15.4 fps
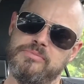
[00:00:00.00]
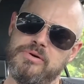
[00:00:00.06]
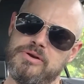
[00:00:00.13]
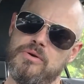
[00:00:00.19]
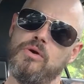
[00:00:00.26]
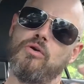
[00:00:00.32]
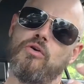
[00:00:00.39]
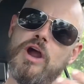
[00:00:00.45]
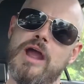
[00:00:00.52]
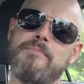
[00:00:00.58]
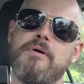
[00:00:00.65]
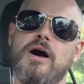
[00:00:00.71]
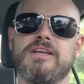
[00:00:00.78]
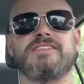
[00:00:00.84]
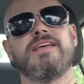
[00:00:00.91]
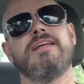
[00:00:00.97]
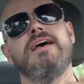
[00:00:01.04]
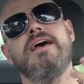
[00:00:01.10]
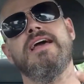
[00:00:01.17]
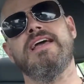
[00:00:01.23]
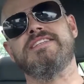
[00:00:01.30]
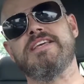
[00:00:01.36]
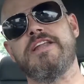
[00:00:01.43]
he can put it on Grandpa.
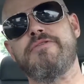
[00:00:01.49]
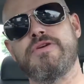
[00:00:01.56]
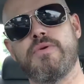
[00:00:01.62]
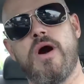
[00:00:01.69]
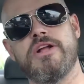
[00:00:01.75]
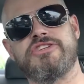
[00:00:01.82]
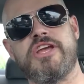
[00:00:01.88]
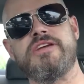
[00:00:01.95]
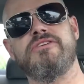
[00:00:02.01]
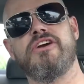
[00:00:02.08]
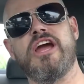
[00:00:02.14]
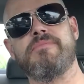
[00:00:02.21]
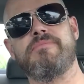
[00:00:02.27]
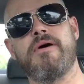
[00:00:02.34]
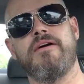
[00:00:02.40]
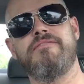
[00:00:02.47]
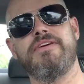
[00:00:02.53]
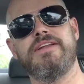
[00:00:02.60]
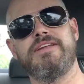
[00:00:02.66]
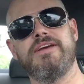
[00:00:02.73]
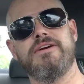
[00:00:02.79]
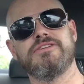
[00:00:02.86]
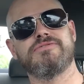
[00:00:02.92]
He said he would watch Angry Grandpa
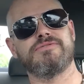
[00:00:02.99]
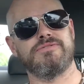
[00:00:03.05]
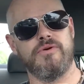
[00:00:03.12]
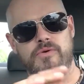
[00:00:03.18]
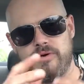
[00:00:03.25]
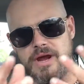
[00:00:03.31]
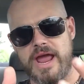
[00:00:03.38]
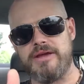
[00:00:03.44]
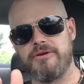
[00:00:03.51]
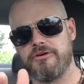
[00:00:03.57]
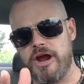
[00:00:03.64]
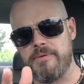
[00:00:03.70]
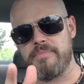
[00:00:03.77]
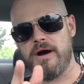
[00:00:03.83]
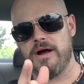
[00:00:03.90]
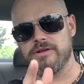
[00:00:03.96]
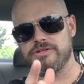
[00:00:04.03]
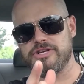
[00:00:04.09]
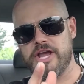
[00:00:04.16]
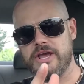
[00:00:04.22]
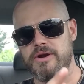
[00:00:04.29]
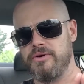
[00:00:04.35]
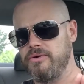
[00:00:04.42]
videos on Angry Grandpa
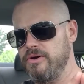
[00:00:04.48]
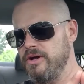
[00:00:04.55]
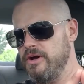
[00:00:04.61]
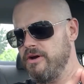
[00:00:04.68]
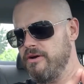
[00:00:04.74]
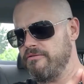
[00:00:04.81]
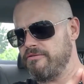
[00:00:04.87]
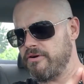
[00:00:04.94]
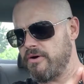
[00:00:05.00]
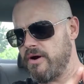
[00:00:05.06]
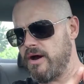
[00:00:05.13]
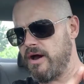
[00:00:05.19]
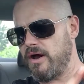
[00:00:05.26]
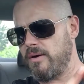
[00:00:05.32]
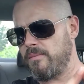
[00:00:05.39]
channel for,